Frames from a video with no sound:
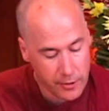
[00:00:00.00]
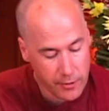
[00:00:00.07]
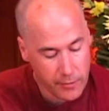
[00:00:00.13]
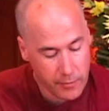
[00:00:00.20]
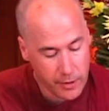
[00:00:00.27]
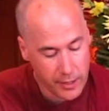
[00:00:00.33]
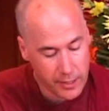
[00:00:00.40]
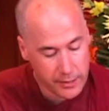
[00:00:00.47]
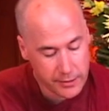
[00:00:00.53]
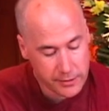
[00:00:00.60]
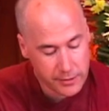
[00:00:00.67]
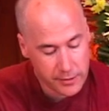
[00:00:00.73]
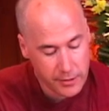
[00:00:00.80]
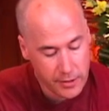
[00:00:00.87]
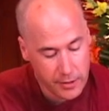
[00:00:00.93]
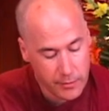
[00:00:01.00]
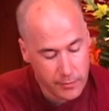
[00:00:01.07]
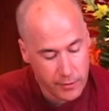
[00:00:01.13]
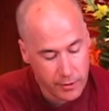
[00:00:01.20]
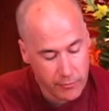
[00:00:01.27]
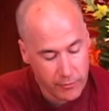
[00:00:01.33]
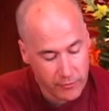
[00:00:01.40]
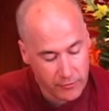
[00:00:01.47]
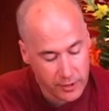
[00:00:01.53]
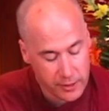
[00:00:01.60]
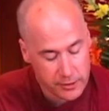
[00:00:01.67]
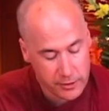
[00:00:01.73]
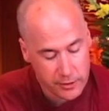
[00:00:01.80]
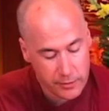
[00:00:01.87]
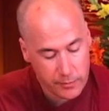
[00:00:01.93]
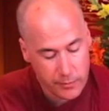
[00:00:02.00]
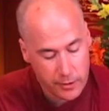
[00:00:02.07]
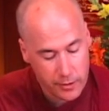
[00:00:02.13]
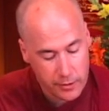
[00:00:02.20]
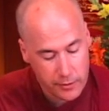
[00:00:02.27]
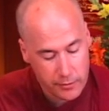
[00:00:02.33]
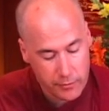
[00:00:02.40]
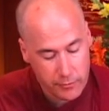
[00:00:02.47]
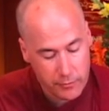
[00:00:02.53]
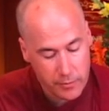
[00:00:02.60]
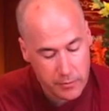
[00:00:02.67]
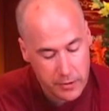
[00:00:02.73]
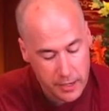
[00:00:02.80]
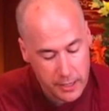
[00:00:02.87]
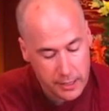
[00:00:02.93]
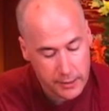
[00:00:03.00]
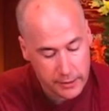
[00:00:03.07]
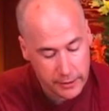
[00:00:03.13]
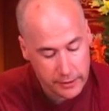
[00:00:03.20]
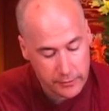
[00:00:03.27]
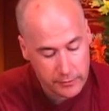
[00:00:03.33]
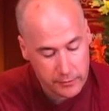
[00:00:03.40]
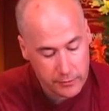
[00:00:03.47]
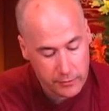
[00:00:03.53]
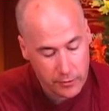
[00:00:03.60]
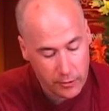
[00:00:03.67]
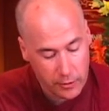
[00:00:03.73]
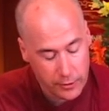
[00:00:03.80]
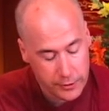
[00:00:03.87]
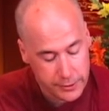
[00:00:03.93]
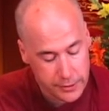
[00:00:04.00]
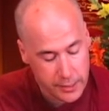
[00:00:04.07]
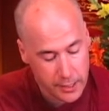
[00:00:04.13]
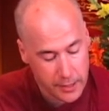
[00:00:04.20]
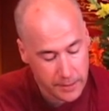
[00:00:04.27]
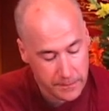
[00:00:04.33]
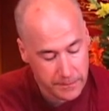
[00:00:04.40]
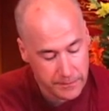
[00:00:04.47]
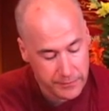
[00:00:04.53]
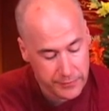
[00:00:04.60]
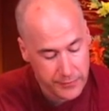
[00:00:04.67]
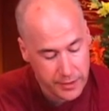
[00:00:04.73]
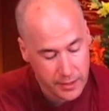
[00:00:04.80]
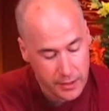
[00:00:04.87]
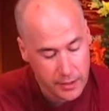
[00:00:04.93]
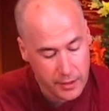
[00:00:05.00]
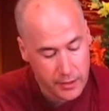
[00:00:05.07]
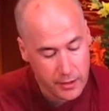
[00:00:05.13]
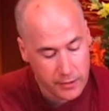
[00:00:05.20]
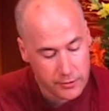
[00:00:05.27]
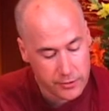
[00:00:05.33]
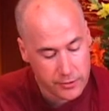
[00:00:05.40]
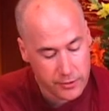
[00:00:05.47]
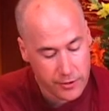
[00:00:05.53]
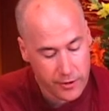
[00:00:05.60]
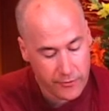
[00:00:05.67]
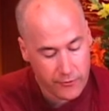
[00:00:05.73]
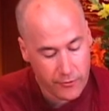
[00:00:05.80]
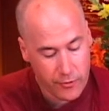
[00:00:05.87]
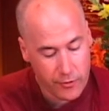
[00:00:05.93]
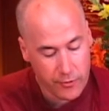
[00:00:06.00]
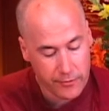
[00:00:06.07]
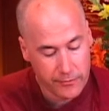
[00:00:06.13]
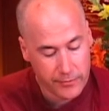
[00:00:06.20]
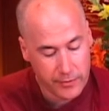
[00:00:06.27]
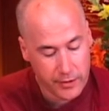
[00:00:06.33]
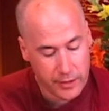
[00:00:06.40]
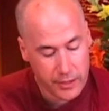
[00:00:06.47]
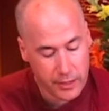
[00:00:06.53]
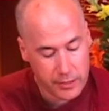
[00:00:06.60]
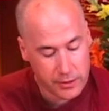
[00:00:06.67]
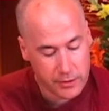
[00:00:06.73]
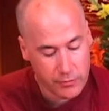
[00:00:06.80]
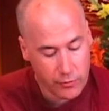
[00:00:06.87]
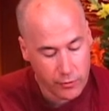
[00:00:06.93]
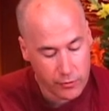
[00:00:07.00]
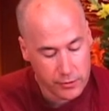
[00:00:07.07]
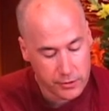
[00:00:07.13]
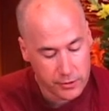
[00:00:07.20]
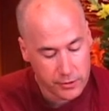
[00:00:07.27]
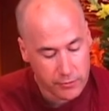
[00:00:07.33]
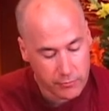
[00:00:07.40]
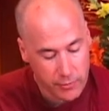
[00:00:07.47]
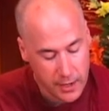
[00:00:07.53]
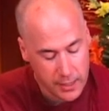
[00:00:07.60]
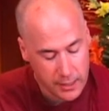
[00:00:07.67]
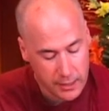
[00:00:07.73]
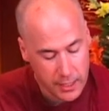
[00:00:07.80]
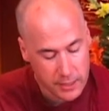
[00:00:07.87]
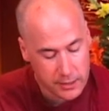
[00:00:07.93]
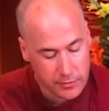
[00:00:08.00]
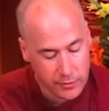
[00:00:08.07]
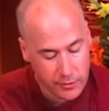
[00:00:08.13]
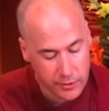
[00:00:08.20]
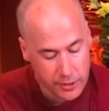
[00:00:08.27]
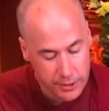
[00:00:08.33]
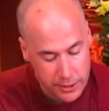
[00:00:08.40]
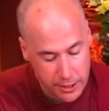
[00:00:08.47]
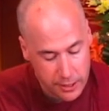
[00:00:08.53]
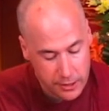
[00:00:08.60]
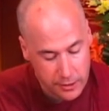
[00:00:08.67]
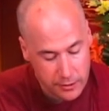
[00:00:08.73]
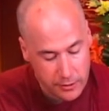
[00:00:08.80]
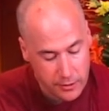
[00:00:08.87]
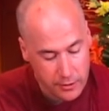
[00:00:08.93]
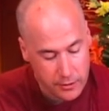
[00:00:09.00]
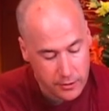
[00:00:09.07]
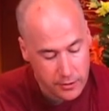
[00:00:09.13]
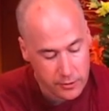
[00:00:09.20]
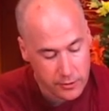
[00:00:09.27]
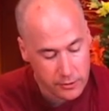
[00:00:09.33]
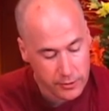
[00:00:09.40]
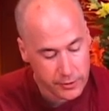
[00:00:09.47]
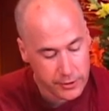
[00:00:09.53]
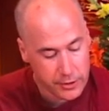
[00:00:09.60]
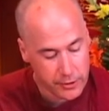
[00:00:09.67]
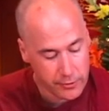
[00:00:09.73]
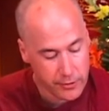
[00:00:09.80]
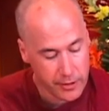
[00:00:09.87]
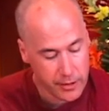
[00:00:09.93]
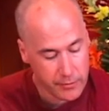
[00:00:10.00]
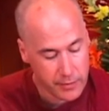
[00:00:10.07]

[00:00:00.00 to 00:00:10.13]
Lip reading: our minds be reflected upon repeatedly, all the time. So therefore, it's important to recollect bodhicitta not only during